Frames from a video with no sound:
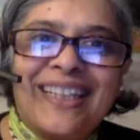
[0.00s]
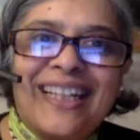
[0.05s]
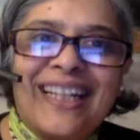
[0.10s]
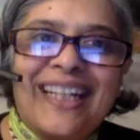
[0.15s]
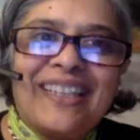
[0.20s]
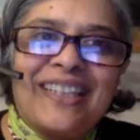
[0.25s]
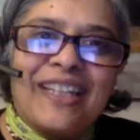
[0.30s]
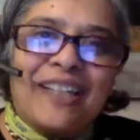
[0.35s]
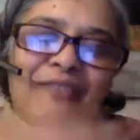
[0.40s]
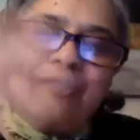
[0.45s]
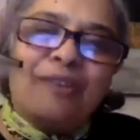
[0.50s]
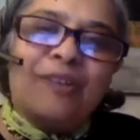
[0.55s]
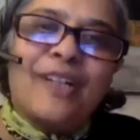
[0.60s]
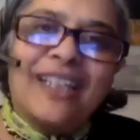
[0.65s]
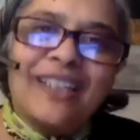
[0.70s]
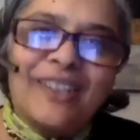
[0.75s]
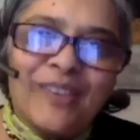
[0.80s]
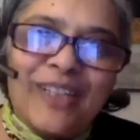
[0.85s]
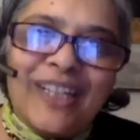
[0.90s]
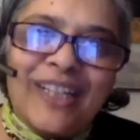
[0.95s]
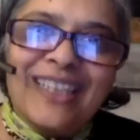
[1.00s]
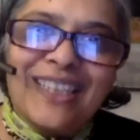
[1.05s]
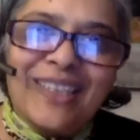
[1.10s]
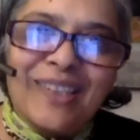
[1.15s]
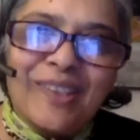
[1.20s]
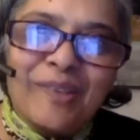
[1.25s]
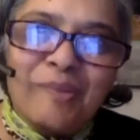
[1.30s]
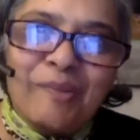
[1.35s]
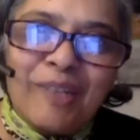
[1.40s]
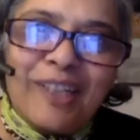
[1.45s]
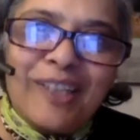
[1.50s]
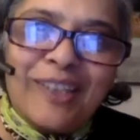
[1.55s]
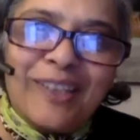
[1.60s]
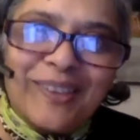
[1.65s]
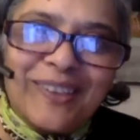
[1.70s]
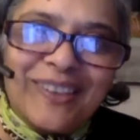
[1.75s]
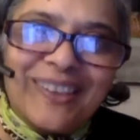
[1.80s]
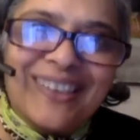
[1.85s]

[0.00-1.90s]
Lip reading: and therefore I created the world.